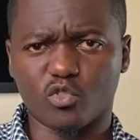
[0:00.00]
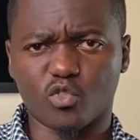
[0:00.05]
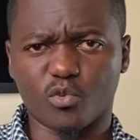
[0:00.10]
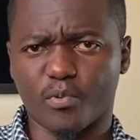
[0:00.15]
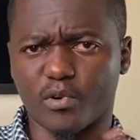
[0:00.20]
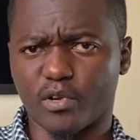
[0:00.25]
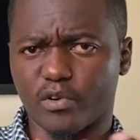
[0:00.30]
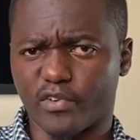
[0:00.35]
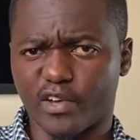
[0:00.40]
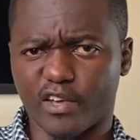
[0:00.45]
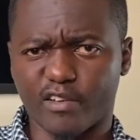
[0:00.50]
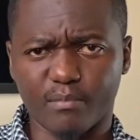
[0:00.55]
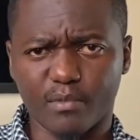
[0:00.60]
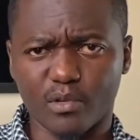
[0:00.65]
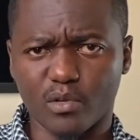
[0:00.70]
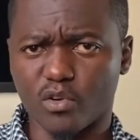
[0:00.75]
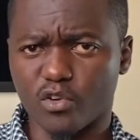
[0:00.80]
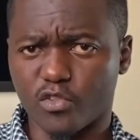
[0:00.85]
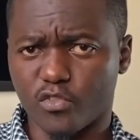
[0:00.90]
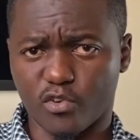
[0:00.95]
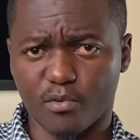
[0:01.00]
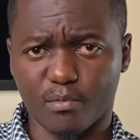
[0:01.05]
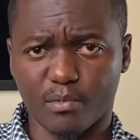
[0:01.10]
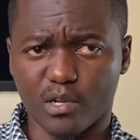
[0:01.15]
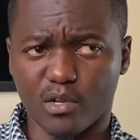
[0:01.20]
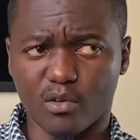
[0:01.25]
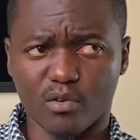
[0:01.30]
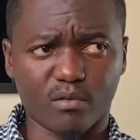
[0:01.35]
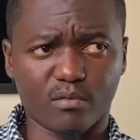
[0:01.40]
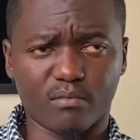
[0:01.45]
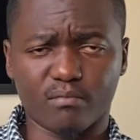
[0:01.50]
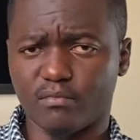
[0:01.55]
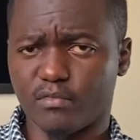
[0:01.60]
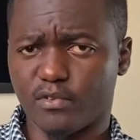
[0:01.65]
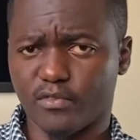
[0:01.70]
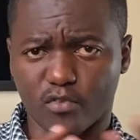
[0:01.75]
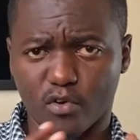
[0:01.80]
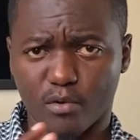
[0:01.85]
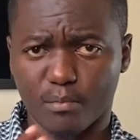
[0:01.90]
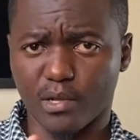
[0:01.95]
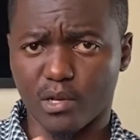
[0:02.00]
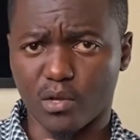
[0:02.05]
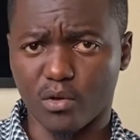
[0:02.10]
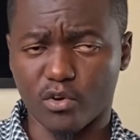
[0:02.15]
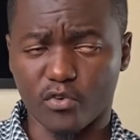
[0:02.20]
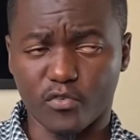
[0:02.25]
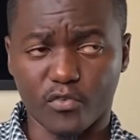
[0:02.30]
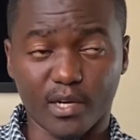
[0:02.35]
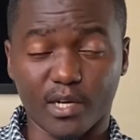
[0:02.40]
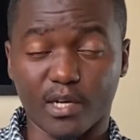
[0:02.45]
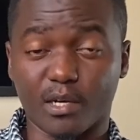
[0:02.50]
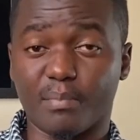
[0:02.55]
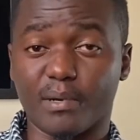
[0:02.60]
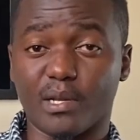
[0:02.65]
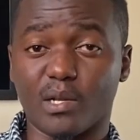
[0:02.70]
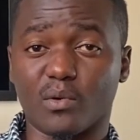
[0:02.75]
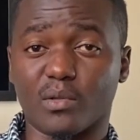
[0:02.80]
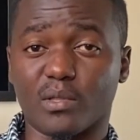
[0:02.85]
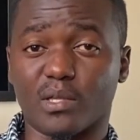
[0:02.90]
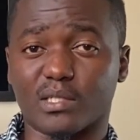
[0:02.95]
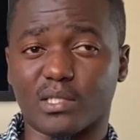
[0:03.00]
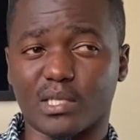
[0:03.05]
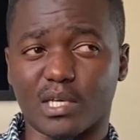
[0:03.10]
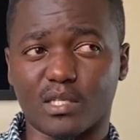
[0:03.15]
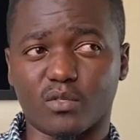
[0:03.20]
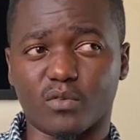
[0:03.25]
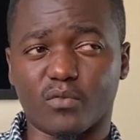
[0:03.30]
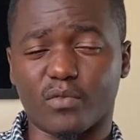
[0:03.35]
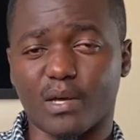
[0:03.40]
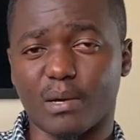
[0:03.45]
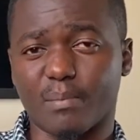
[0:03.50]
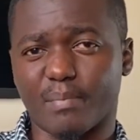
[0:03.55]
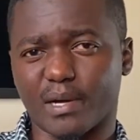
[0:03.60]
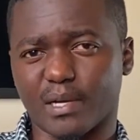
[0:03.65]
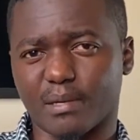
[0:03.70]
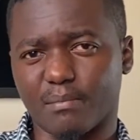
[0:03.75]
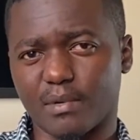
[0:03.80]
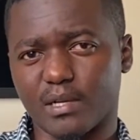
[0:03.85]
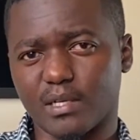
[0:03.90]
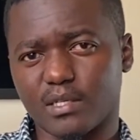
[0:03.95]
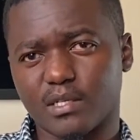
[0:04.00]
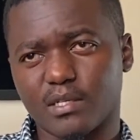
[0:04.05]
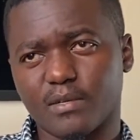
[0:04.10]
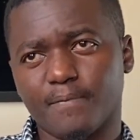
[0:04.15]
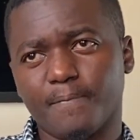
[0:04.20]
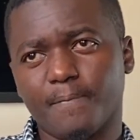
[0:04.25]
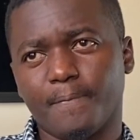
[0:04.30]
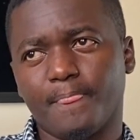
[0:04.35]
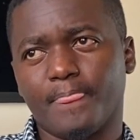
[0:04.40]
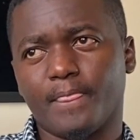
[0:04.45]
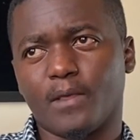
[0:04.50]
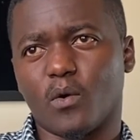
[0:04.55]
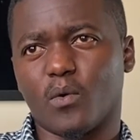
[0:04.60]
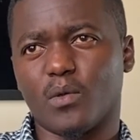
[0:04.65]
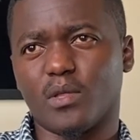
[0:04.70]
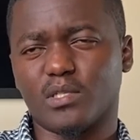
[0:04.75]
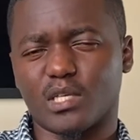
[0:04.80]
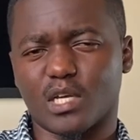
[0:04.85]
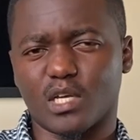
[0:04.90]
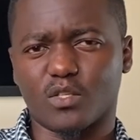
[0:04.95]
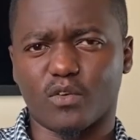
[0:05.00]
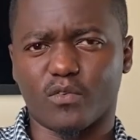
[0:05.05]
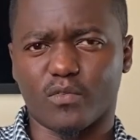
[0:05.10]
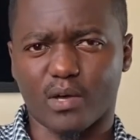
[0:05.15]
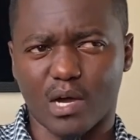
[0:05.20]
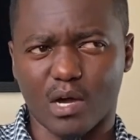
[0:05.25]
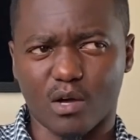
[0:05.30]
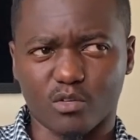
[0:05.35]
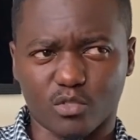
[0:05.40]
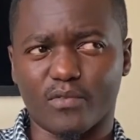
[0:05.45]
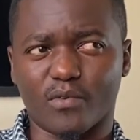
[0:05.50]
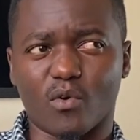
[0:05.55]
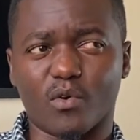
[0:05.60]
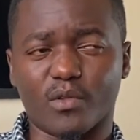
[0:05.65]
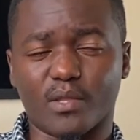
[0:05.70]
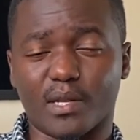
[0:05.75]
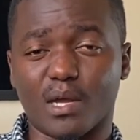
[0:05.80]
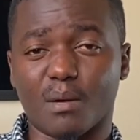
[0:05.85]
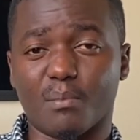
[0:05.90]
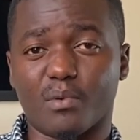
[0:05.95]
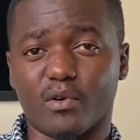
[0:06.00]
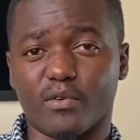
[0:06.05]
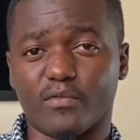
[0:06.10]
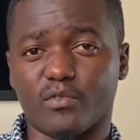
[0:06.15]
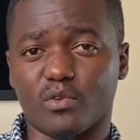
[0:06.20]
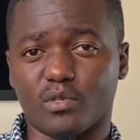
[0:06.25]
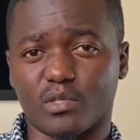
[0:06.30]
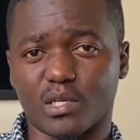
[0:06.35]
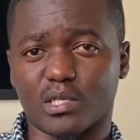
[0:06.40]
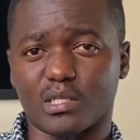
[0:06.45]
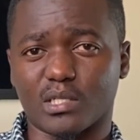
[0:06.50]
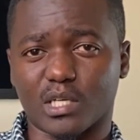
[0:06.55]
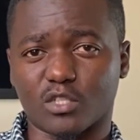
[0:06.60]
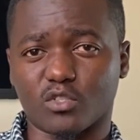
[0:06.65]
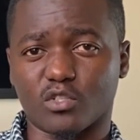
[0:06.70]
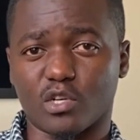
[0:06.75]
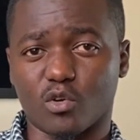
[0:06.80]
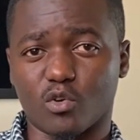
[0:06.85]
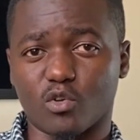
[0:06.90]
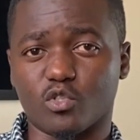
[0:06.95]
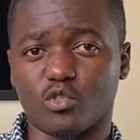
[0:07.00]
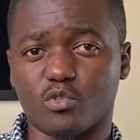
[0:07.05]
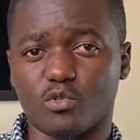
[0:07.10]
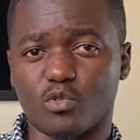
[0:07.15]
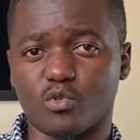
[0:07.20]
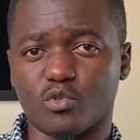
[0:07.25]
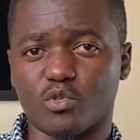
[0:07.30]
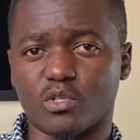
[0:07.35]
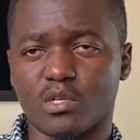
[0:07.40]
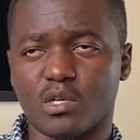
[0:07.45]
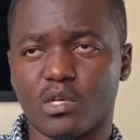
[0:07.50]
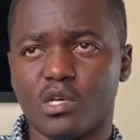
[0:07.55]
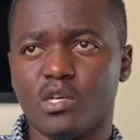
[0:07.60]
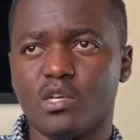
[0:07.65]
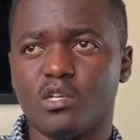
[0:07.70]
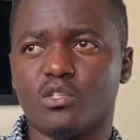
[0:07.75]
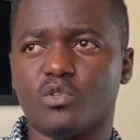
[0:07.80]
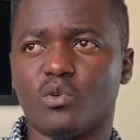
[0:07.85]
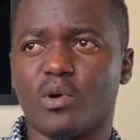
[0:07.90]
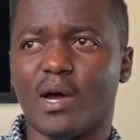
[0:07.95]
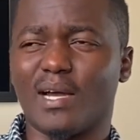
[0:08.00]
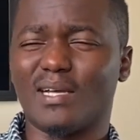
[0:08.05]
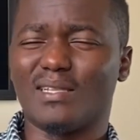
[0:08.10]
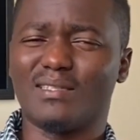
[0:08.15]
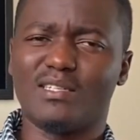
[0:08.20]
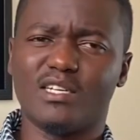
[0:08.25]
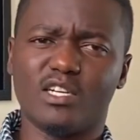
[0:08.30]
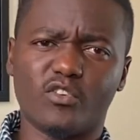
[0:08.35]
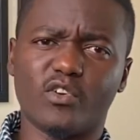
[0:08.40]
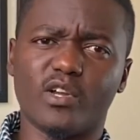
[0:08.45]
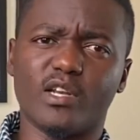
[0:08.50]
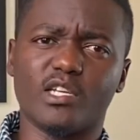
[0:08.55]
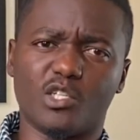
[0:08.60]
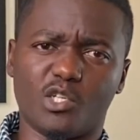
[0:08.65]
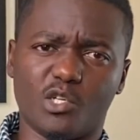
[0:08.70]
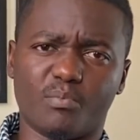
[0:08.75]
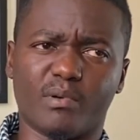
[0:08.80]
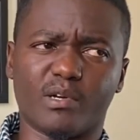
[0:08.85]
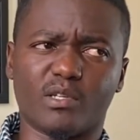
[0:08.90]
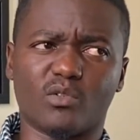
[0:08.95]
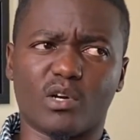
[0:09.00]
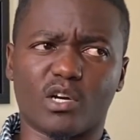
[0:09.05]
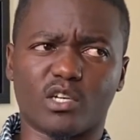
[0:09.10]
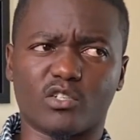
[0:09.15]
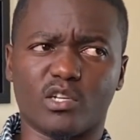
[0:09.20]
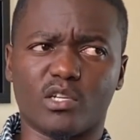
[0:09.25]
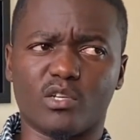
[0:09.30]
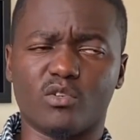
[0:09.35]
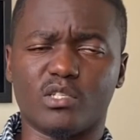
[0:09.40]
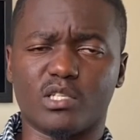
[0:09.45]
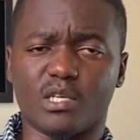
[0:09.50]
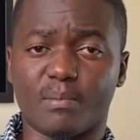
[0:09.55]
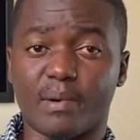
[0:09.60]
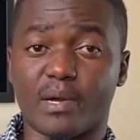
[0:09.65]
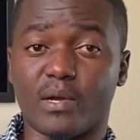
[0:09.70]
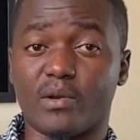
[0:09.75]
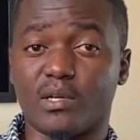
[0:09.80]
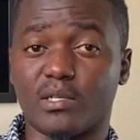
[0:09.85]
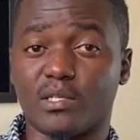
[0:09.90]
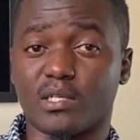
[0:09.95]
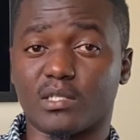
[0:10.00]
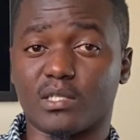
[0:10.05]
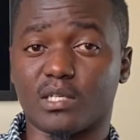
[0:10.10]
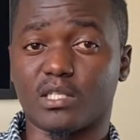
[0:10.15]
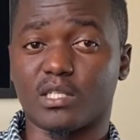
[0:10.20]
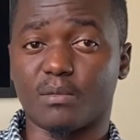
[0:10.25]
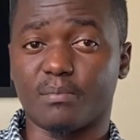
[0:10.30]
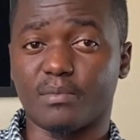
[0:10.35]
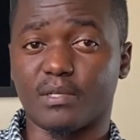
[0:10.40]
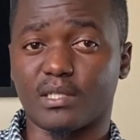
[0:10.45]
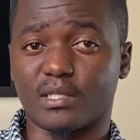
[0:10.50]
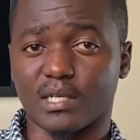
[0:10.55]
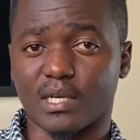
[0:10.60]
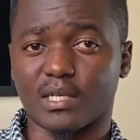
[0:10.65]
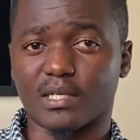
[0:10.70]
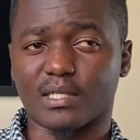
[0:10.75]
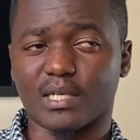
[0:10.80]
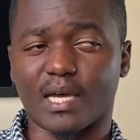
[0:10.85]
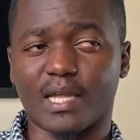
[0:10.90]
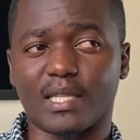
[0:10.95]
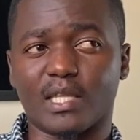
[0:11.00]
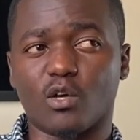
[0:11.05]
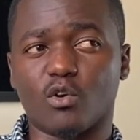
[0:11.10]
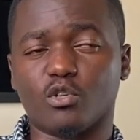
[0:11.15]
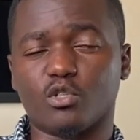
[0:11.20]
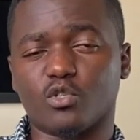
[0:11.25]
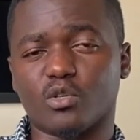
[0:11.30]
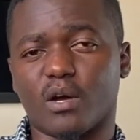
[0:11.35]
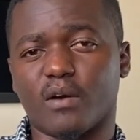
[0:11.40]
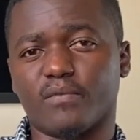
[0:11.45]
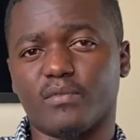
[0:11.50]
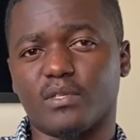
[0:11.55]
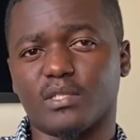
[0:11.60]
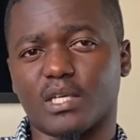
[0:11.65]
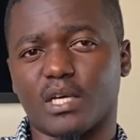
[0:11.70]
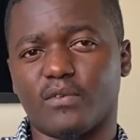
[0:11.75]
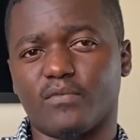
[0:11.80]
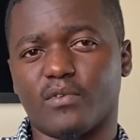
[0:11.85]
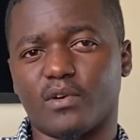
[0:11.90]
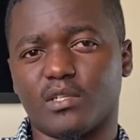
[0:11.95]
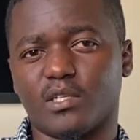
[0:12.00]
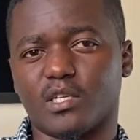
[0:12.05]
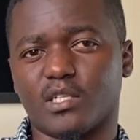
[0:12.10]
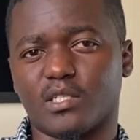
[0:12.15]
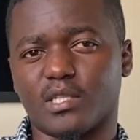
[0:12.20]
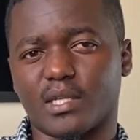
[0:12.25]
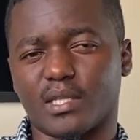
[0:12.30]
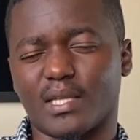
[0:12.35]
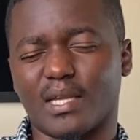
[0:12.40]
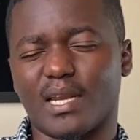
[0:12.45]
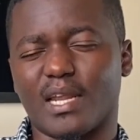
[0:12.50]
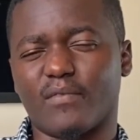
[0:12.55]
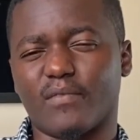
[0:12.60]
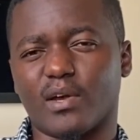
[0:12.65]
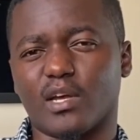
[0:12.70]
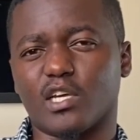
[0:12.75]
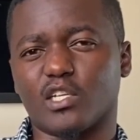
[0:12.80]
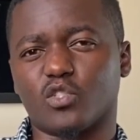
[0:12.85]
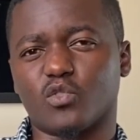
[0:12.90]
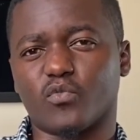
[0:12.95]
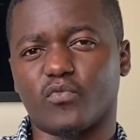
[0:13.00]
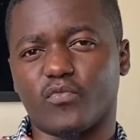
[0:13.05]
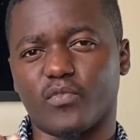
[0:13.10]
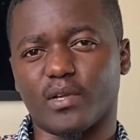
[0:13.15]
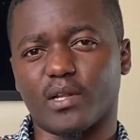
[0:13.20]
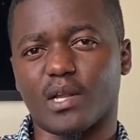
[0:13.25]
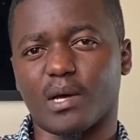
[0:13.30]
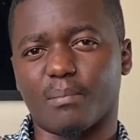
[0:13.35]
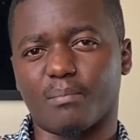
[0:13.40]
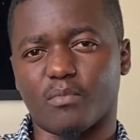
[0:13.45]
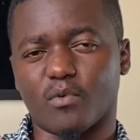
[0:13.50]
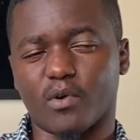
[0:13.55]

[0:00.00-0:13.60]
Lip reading: 2.5 million, 3 million, 4 million, really depending on the size of the apartment. Or the size of the house, or the number of users it's actually going to use. So it's generally cheaper to actually use a biodigester septic tanks, and they also have this advantage that they never get to fill up,